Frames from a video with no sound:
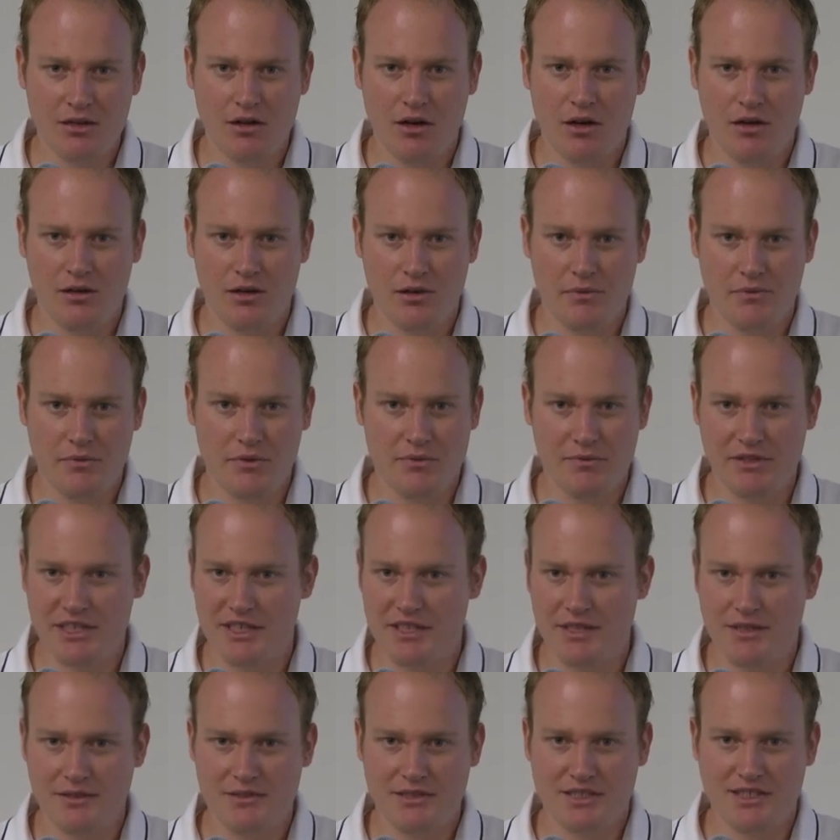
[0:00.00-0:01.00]
All of
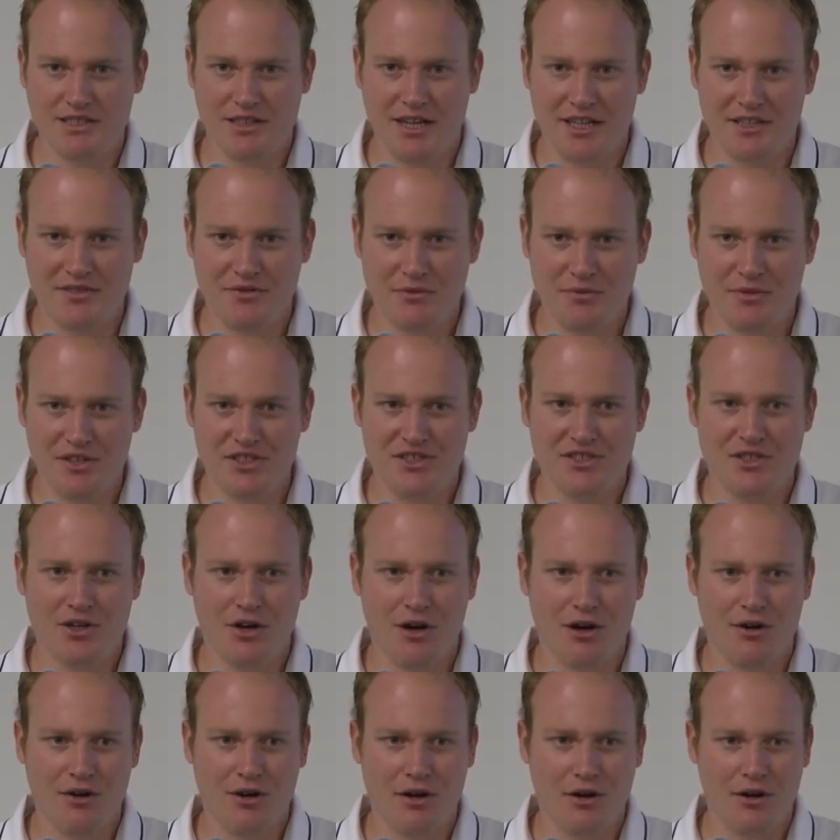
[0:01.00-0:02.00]
the slides from this
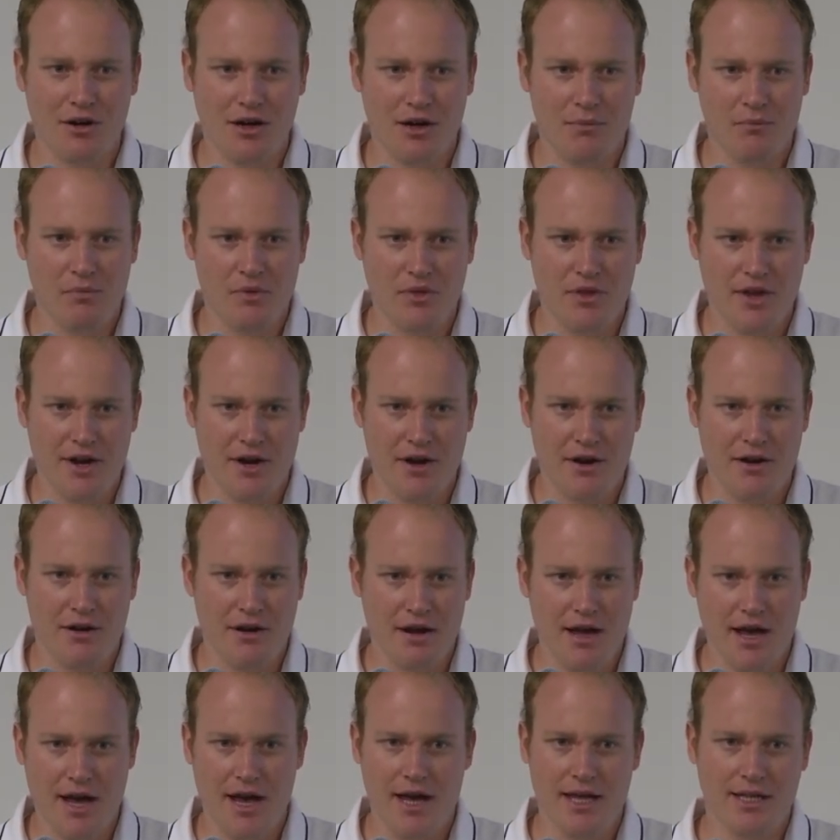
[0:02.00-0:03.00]
talk are up there,
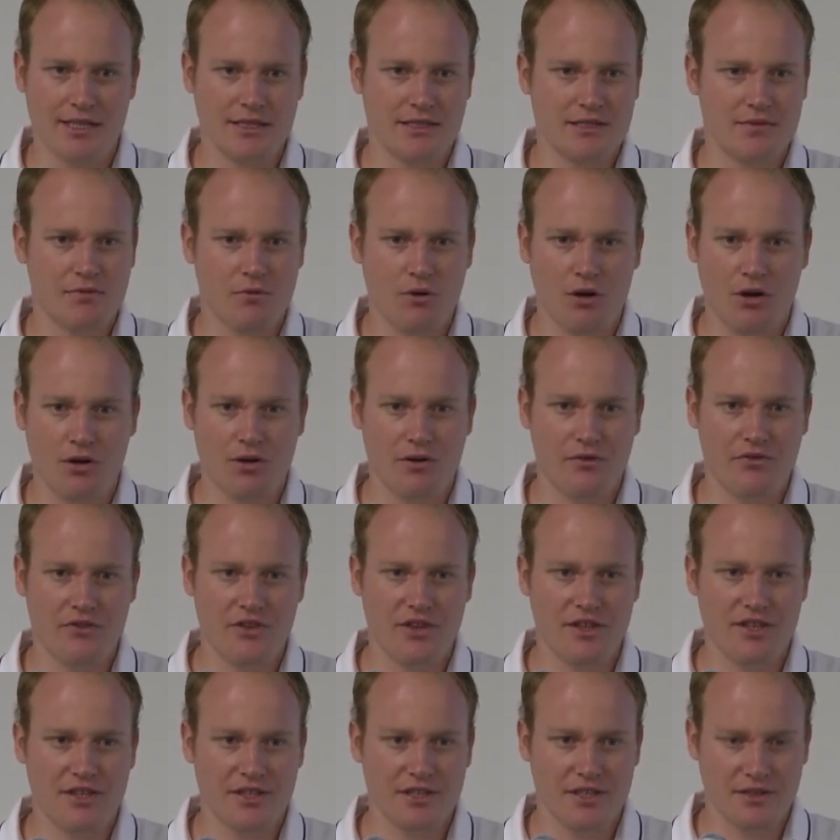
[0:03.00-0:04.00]
and all
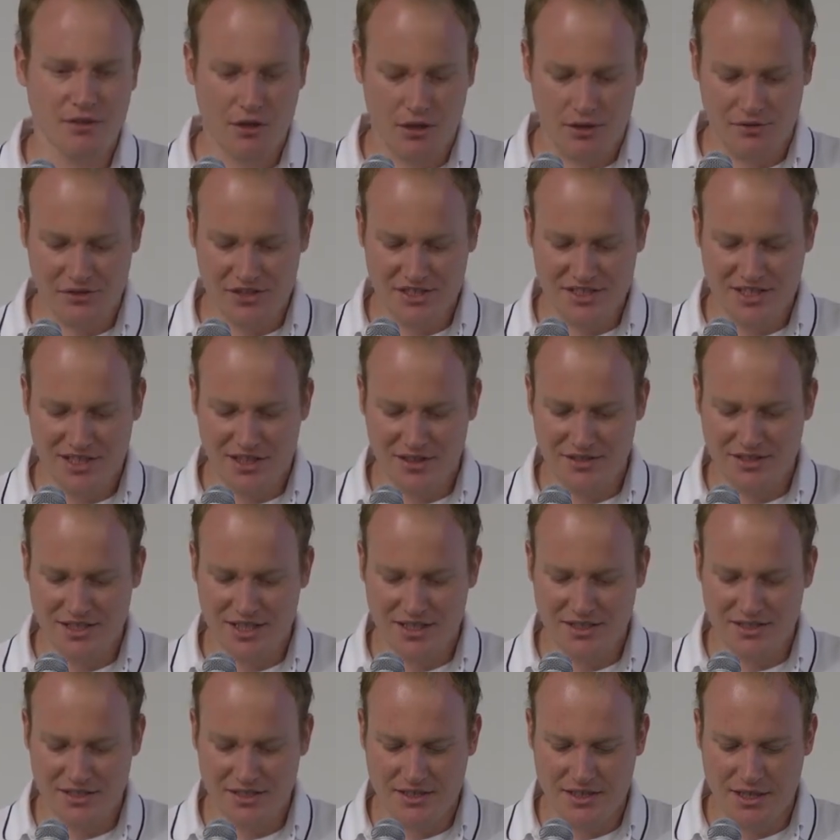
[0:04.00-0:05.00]
this
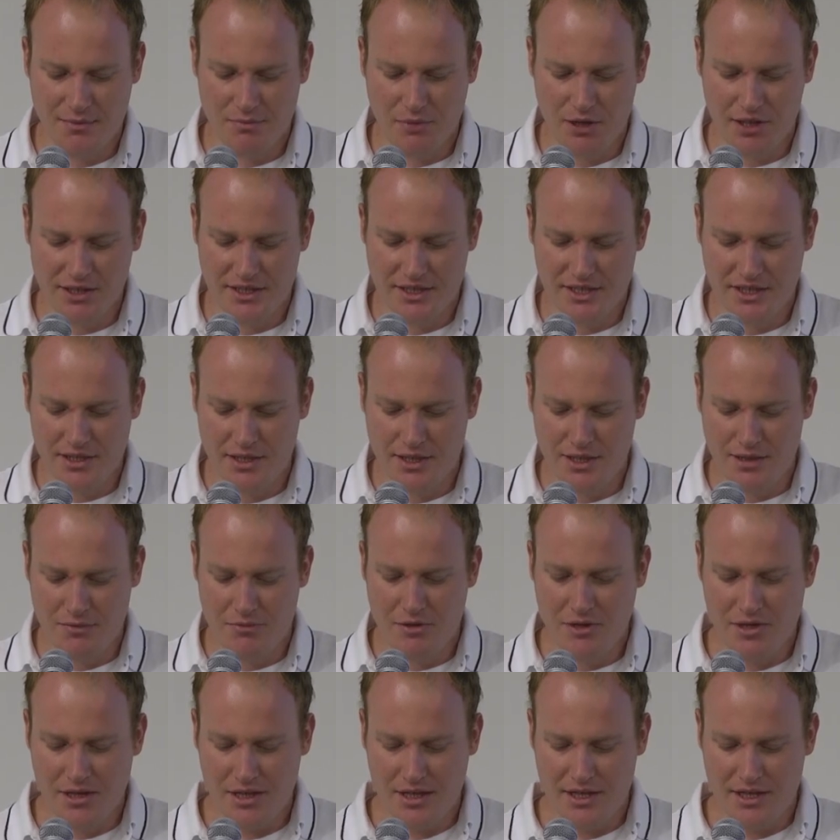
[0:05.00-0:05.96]
content is up on GitHub.